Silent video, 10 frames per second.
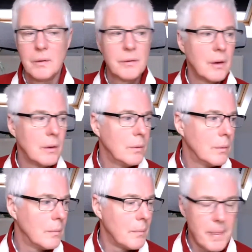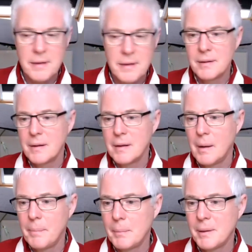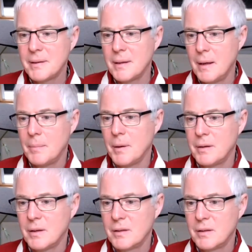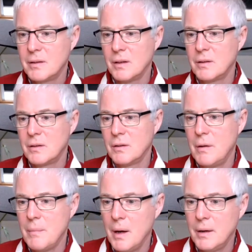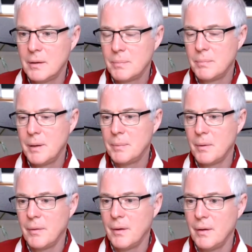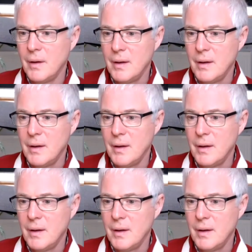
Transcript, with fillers: so this is in our publicity but just just to remind people that